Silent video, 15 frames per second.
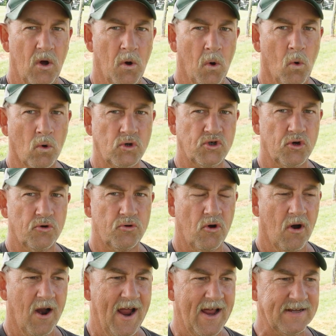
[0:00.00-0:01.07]
orchard
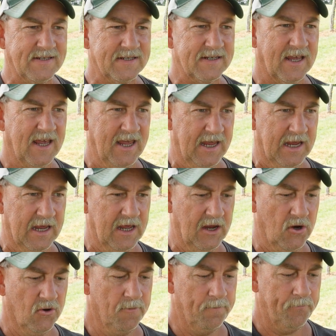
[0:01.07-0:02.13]
grass is king
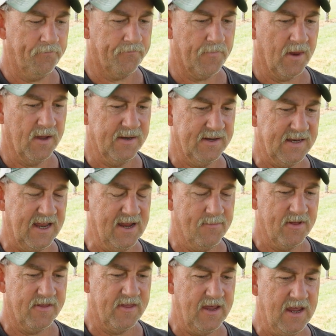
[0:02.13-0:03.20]
here.
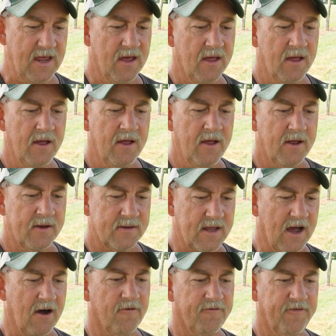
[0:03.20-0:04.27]
Timothy,
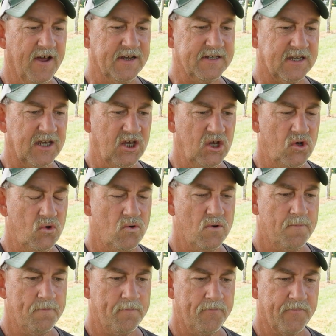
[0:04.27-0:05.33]
tall fescue,
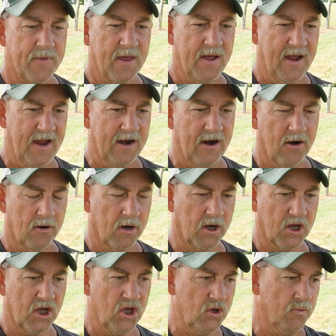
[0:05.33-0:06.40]
and our
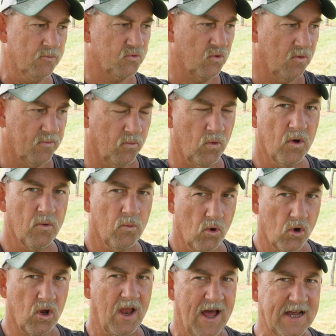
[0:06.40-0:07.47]
legumes.
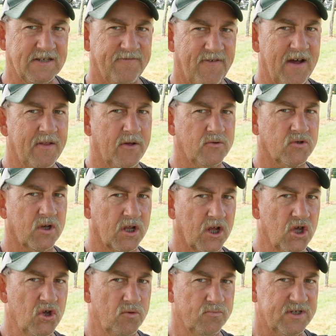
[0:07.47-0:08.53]
We'll classify those
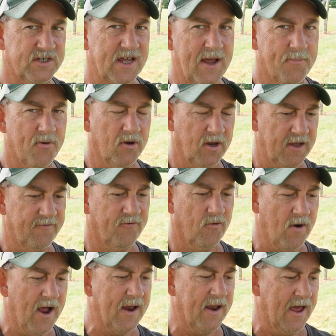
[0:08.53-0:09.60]
legumes separately for
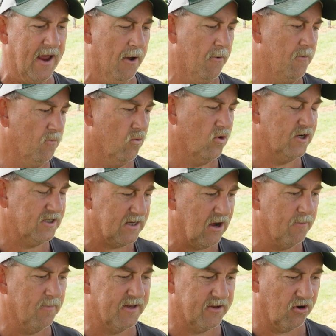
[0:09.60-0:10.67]
right now. We're just
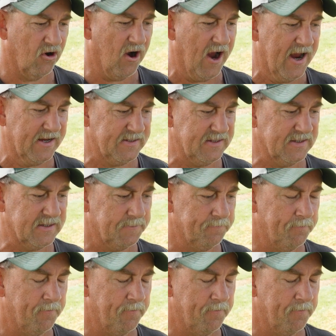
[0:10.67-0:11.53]
talking about the grasses.